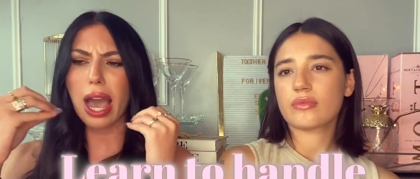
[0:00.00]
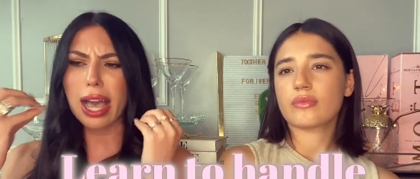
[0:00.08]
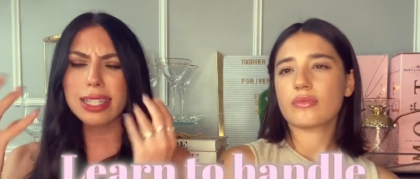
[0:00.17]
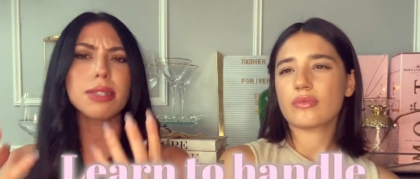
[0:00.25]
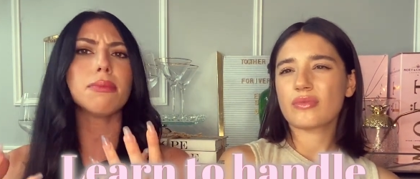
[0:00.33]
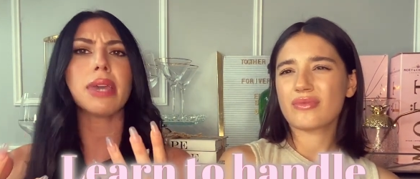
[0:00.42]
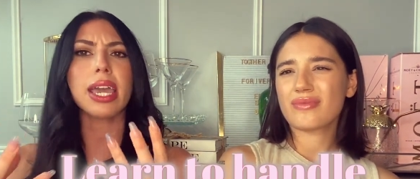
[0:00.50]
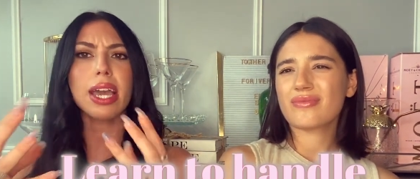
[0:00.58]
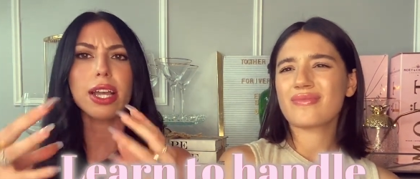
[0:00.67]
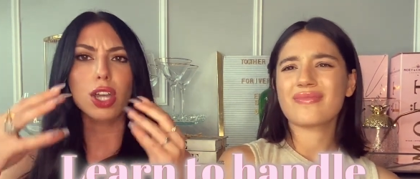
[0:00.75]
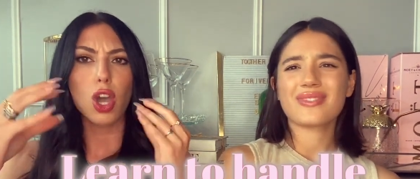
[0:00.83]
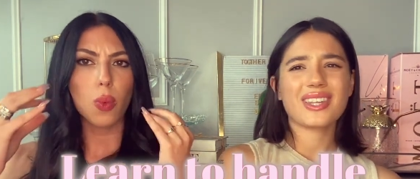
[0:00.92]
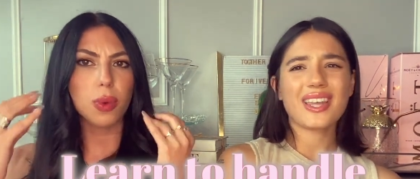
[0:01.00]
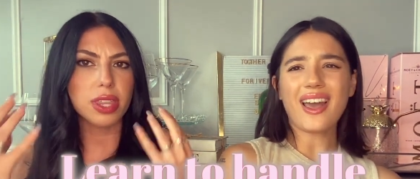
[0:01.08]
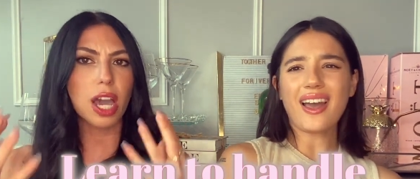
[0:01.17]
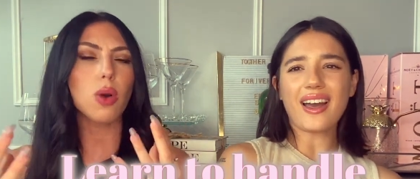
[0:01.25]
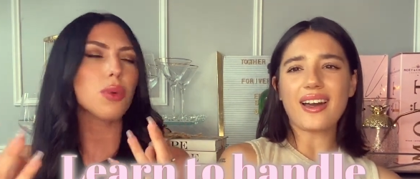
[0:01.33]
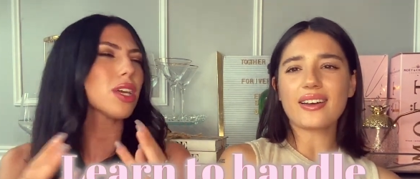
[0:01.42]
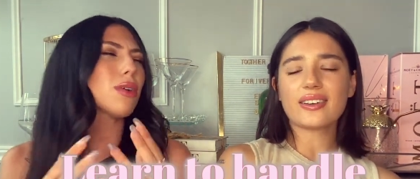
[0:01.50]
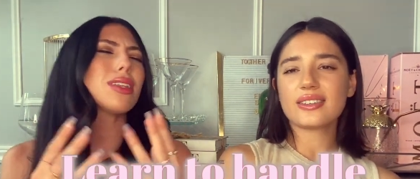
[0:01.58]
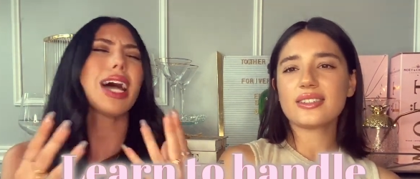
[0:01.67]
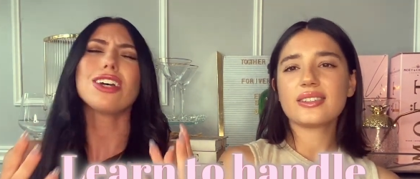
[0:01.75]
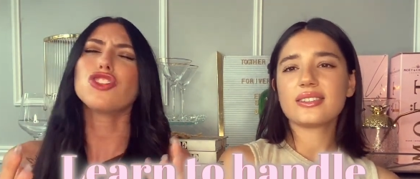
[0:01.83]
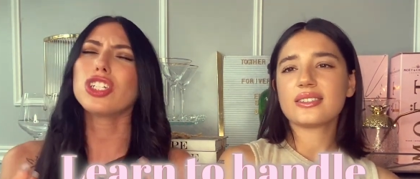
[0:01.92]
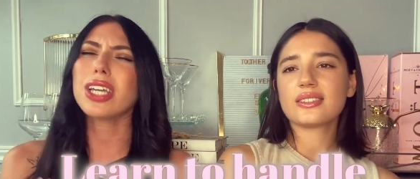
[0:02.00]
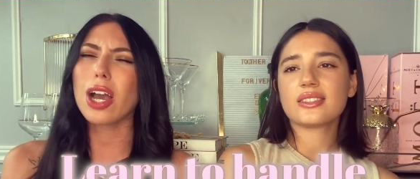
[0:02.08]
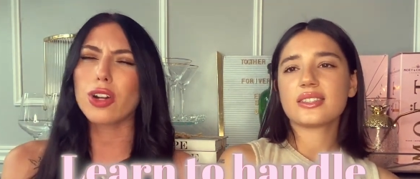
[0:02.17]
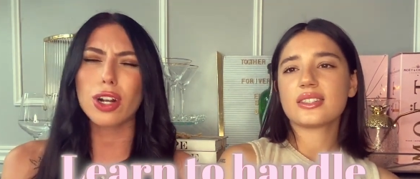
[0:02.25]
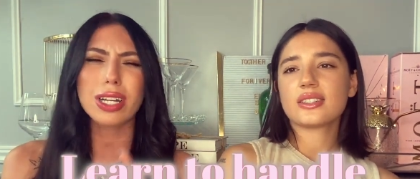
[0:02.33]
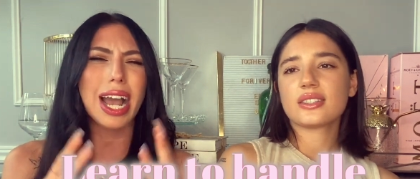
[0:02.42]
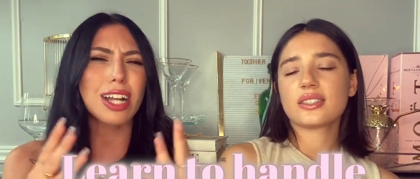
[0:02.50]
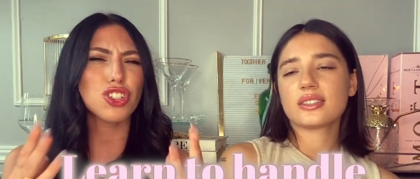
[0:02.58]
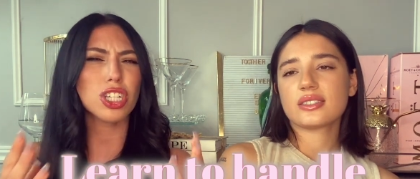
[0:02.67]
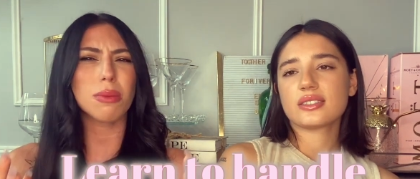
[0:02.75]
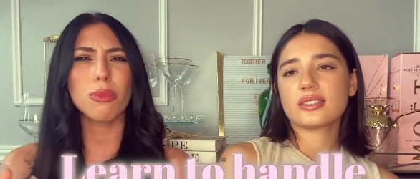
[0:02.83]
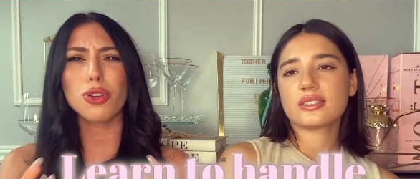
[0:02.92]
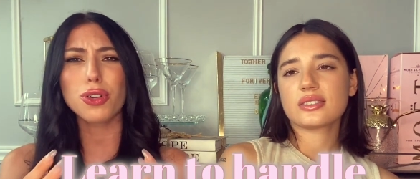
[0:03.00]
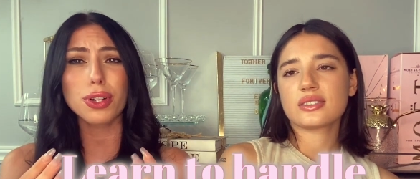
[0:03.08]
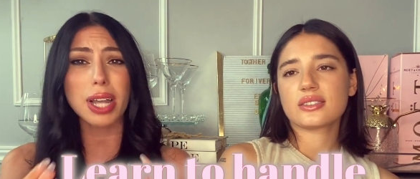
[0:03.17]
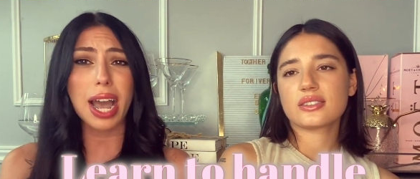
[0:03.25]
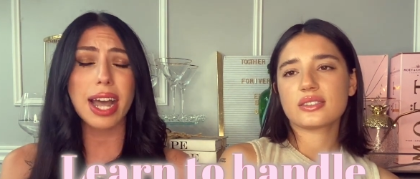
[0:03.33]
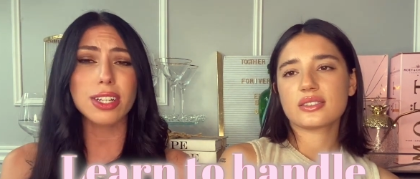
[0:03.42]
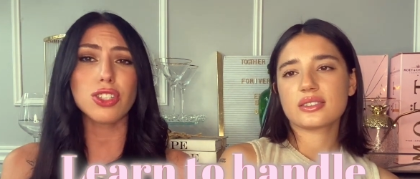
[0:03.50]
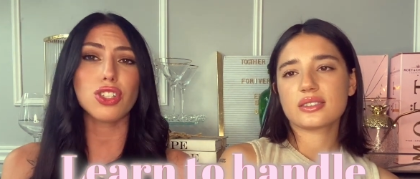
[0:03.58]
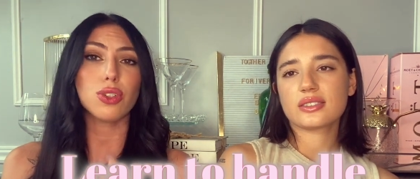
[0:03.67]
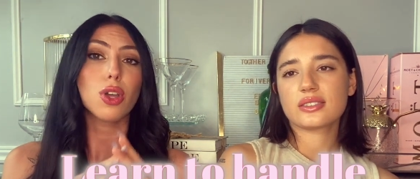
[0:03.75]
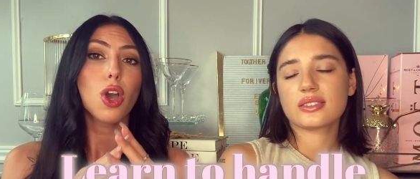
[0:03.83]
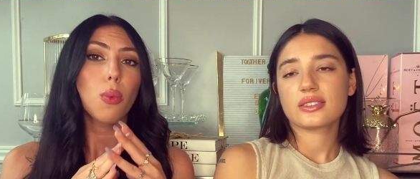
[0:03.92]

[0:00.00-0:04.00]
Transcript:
Speaker 1: as a man without yeah. without lashing out or catching a mood or an attitude.